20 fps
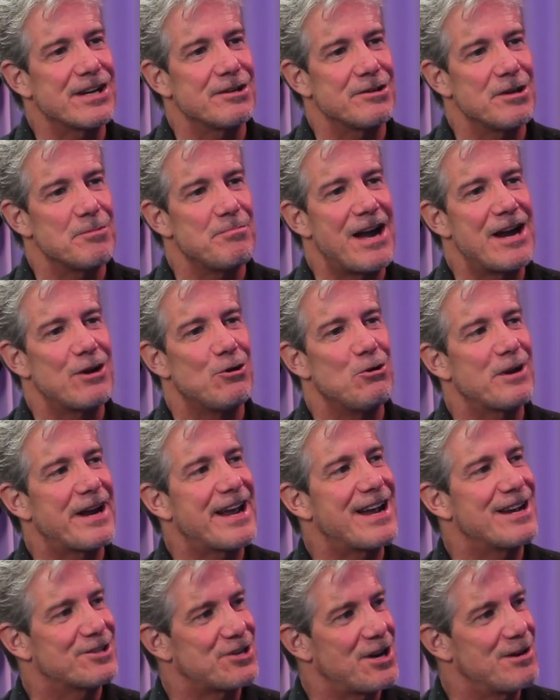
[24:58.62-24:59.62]
in, in my old
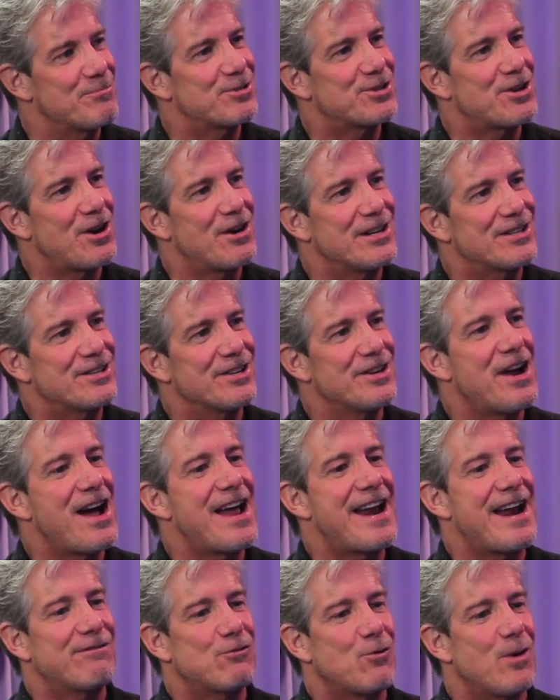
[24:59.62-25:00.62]
age, I'm starting to
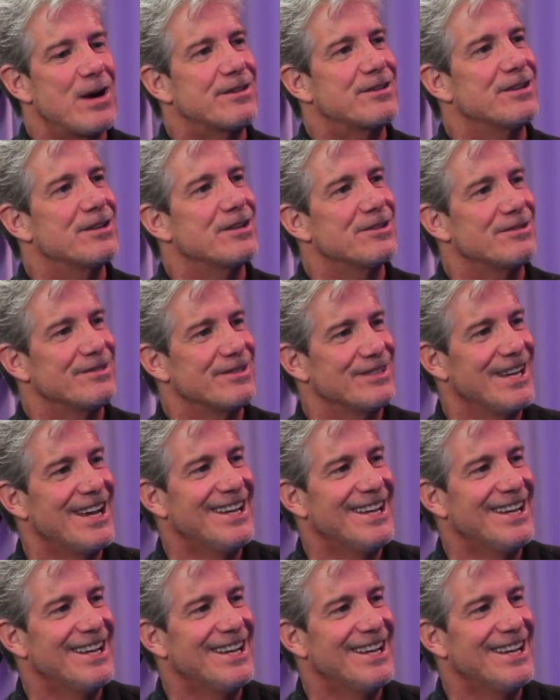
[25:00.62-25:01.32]
not have quite the.